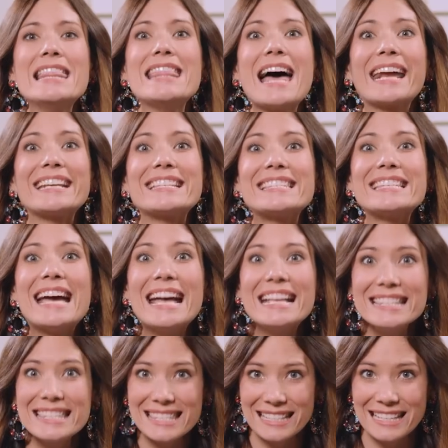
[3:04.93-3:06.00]
that
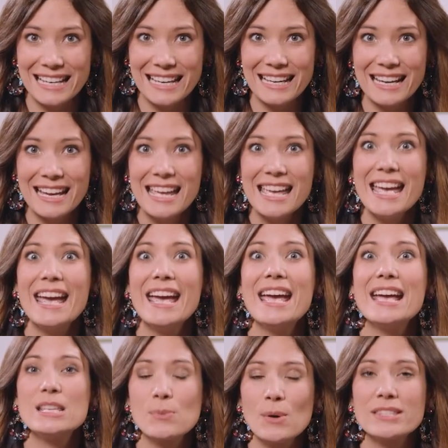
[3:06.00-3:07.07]
intensity
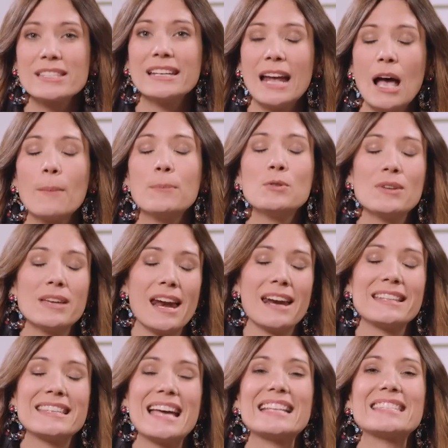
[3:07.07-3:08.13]
is what's gonna help you get out
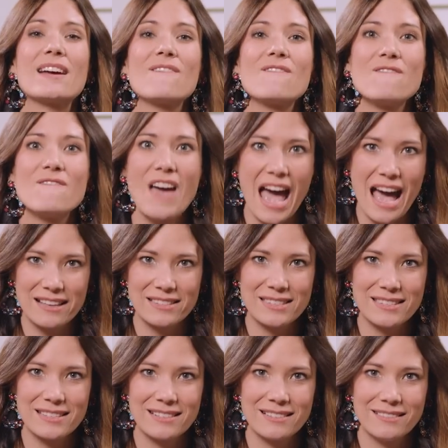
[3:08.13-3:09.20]
of debt
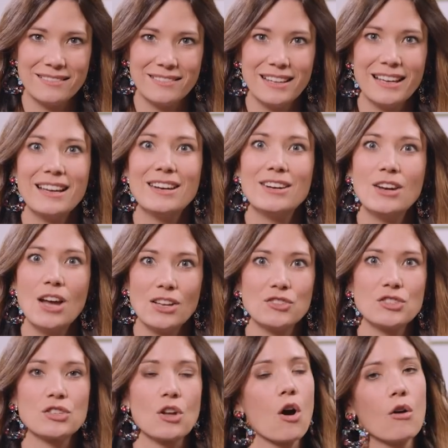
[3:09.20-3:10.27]
fast. Not
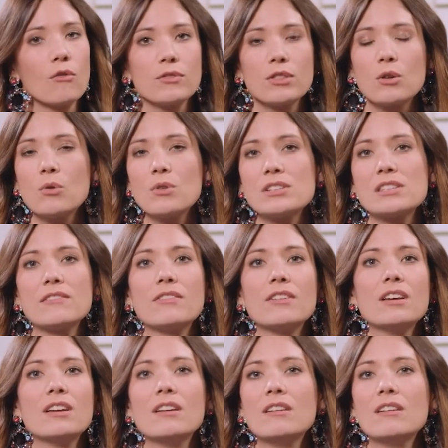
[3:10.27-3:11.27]
just over the course of